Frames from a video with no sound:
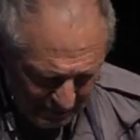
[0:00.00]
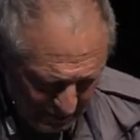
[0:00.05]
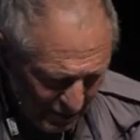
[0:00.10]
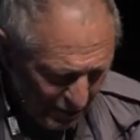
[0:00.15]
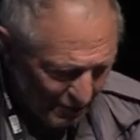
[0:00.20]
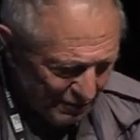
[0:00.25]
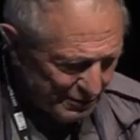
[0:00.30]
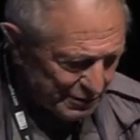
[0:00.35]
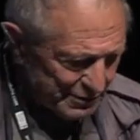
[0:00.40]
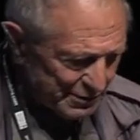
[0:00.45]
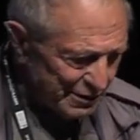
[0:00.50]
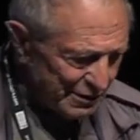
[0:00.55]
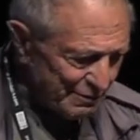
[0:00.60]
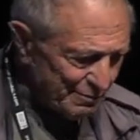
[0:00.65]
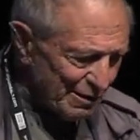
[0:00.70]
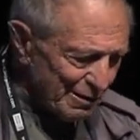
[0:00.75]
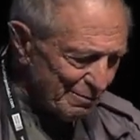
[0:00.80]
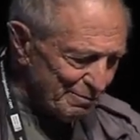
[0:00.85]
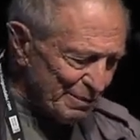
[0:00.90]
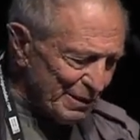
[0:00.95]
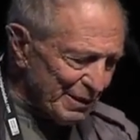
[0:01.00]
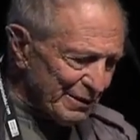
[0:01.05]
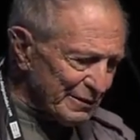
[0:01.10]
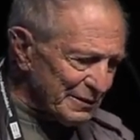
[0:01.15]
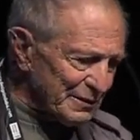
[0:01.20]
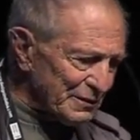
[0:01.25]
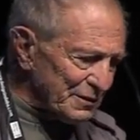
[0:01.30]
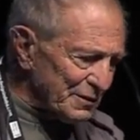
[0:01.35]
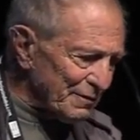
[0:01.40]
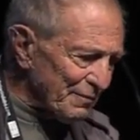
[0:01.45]
obviously by
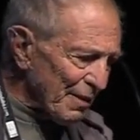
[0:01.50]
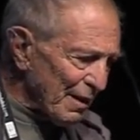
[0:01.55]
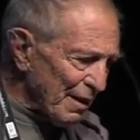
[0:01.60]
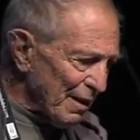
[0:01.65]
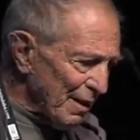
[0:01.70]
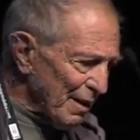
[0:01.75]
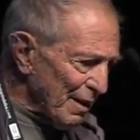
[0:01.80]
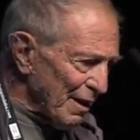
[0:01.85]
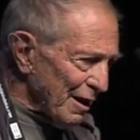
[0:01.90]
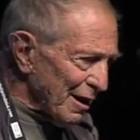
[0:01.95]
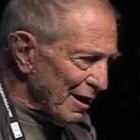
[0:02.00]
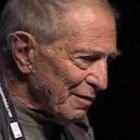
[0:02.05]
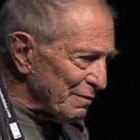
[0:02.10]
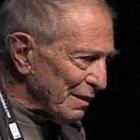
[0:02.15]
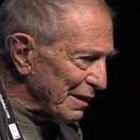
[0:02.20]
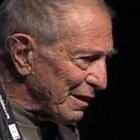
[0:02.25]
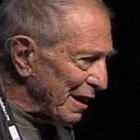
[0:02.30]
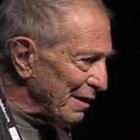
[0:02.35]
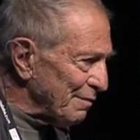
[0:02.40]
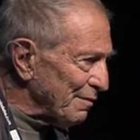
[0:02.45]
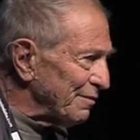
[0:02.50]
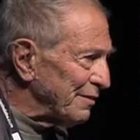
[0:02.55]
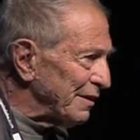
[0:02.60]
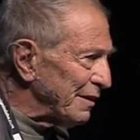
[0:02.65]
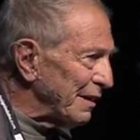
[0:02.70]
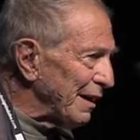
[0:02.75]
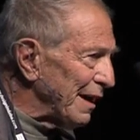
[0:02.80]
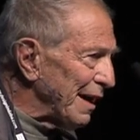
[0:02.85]
parents, and became a very